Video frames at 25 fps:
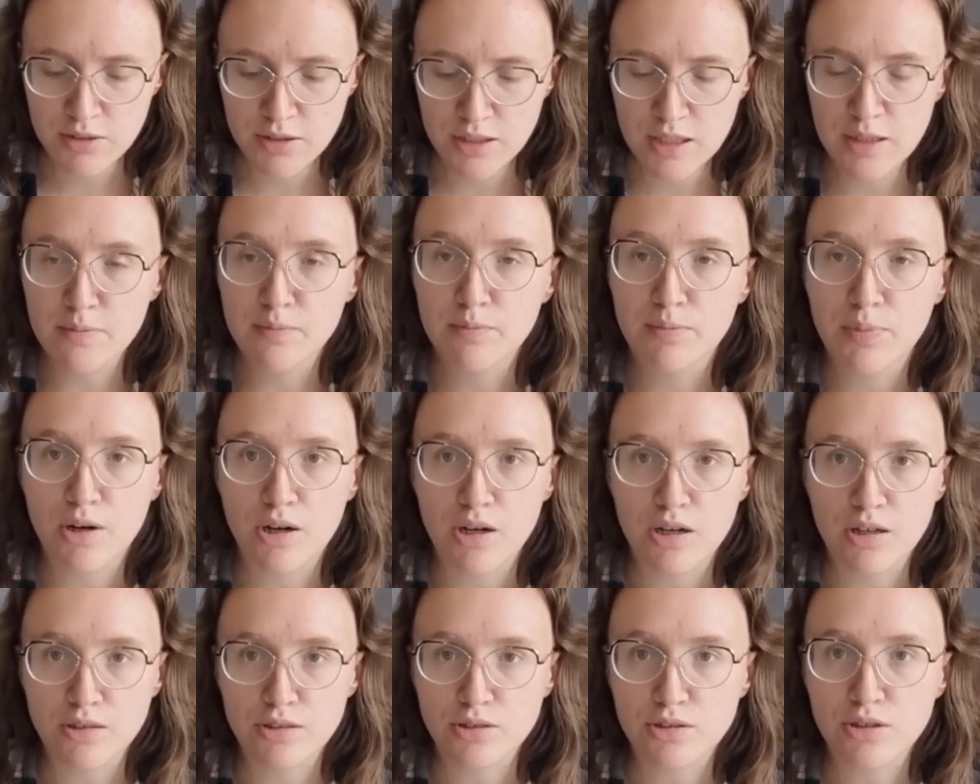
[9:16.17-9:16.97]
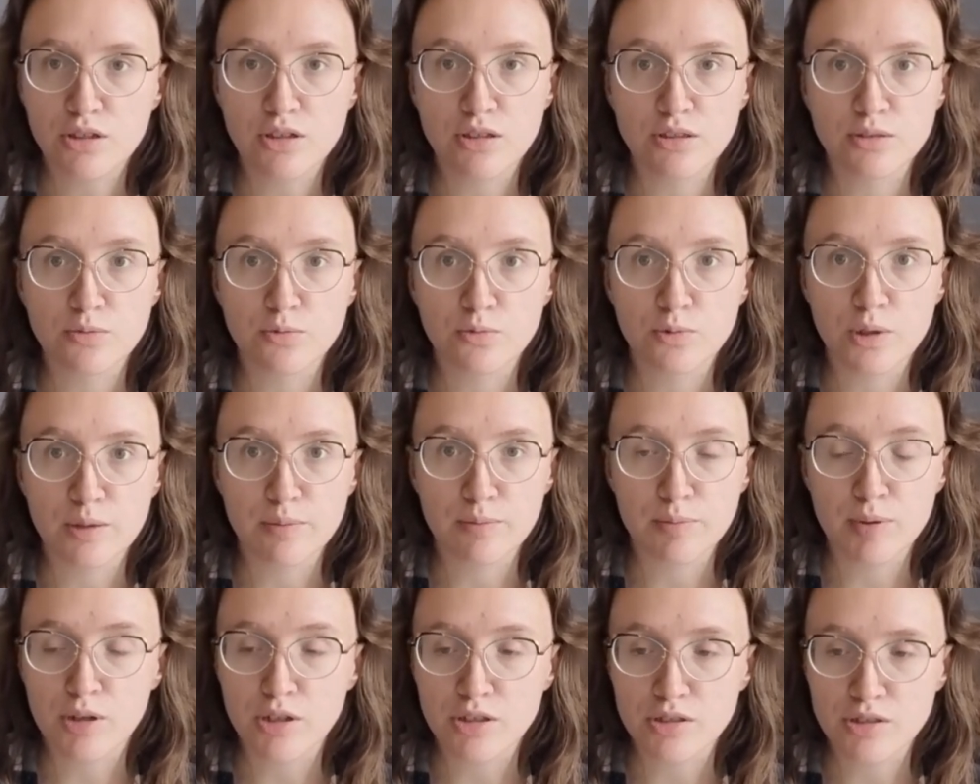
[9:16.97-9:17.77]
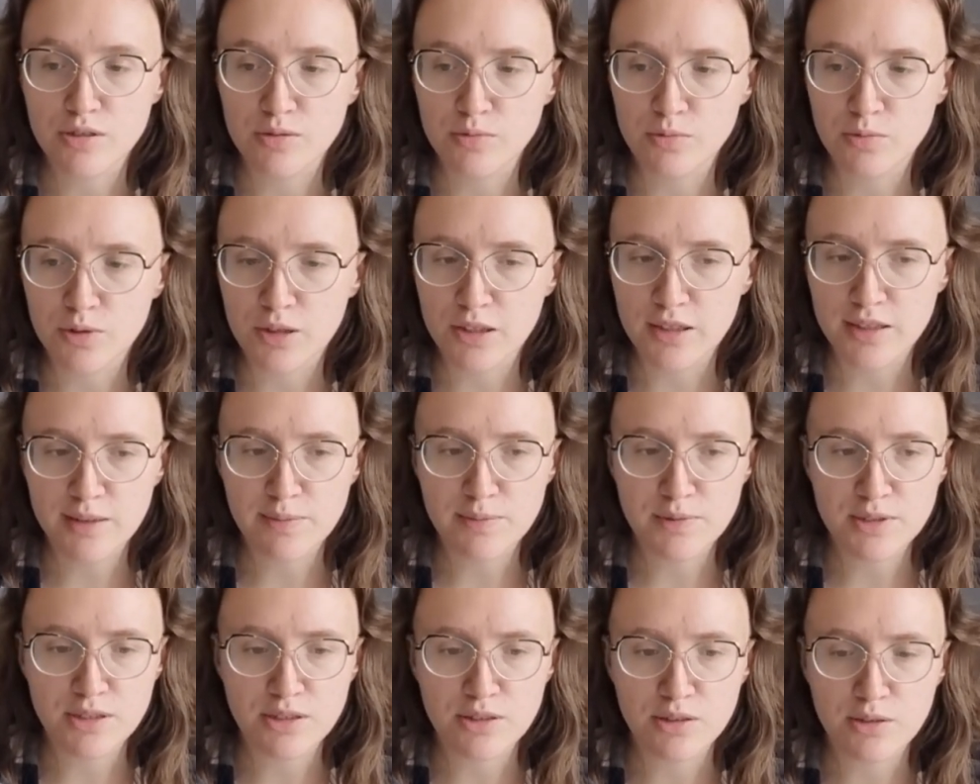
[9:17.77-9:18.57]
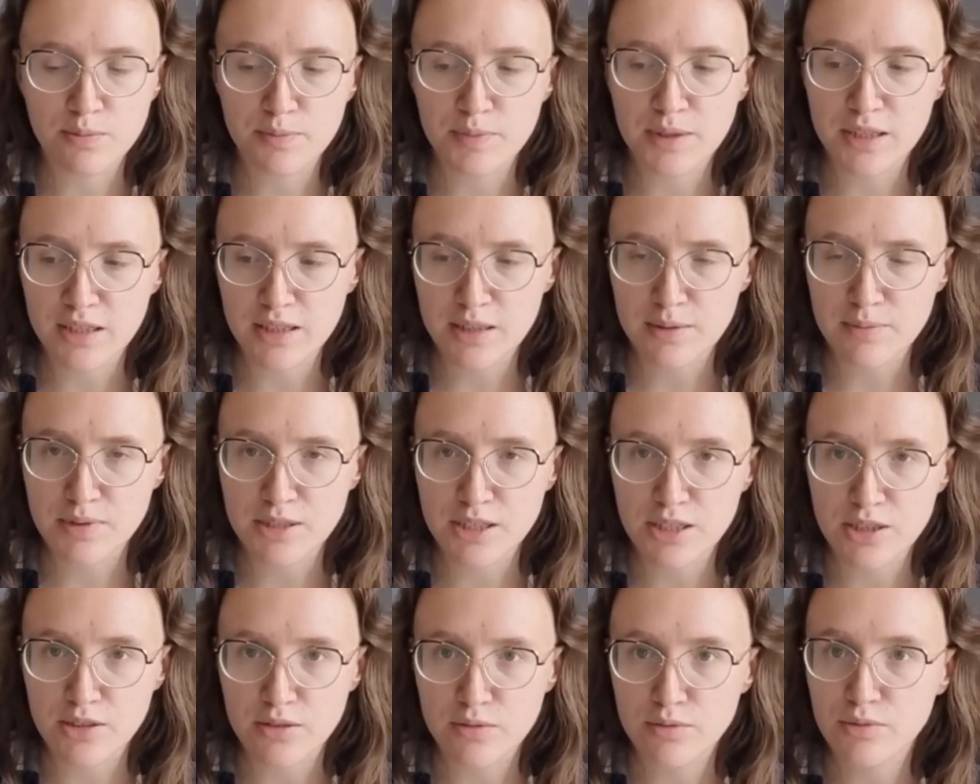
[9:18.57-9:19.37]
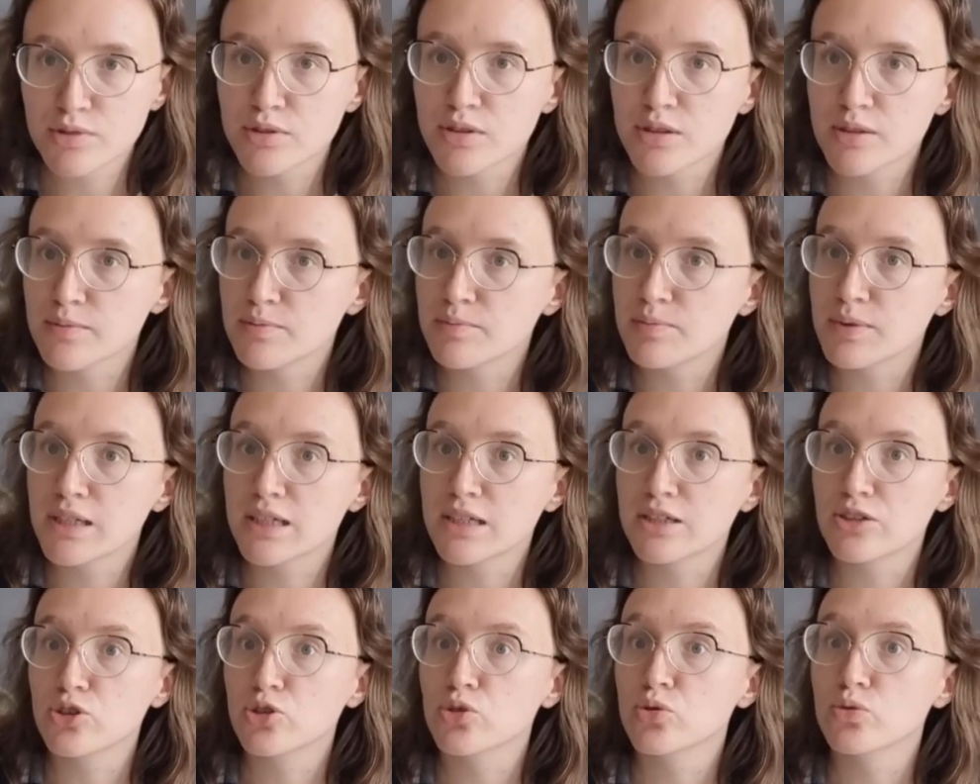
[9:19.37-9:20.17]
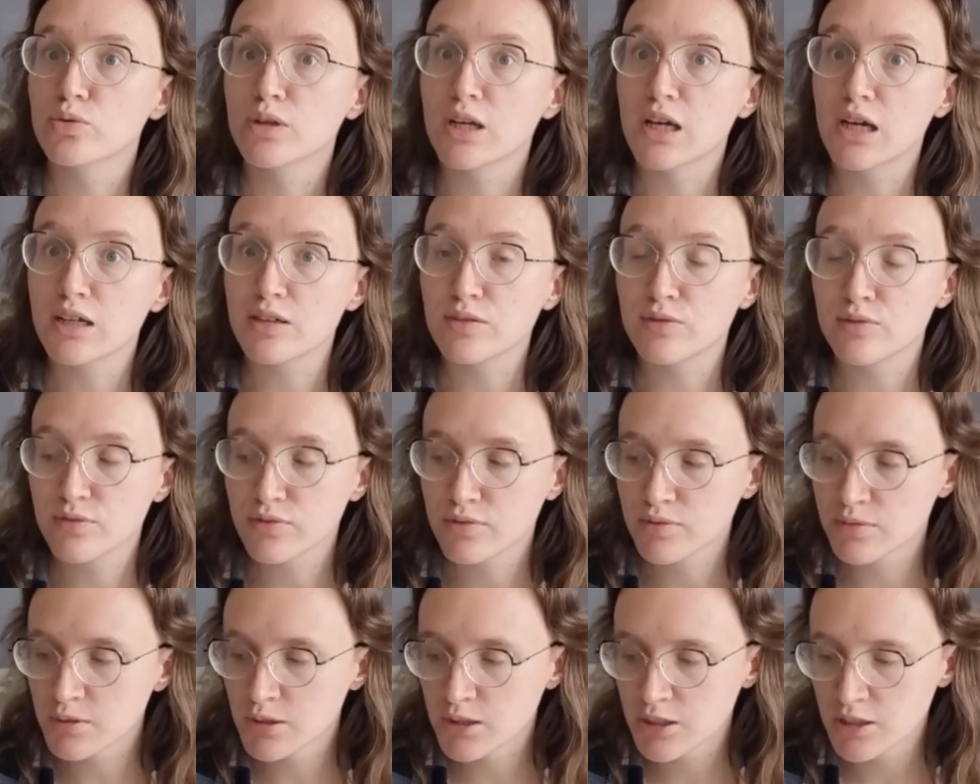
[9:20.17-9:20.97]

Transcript: impart on one person while them still being themselves and being new life?